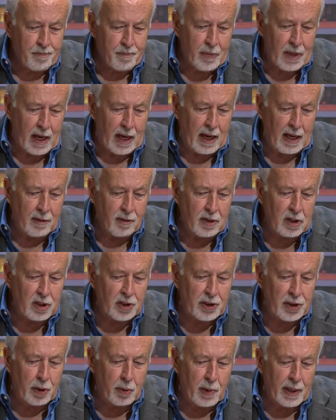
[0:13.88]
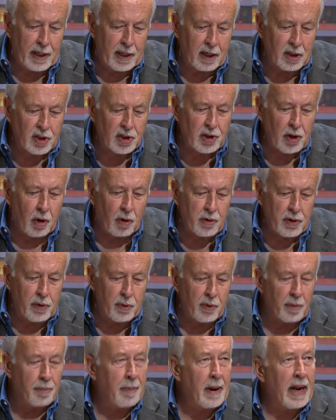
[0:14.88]
And this year we could assault you
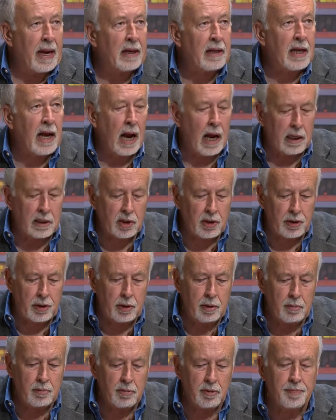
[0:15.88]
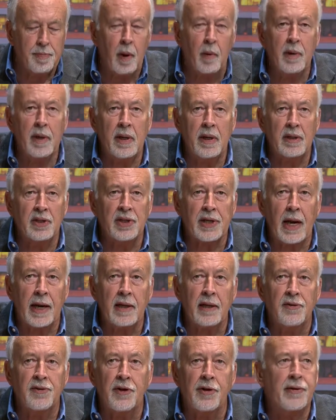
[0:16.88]
with bad costumes, but we
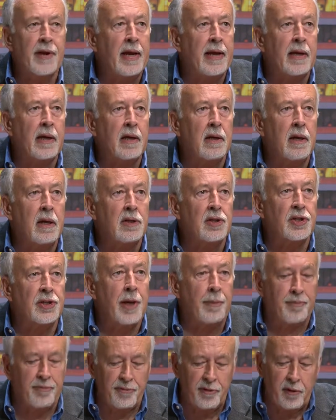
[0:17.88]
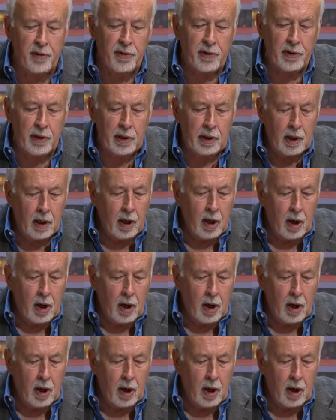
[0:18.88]
decided to take it a step further.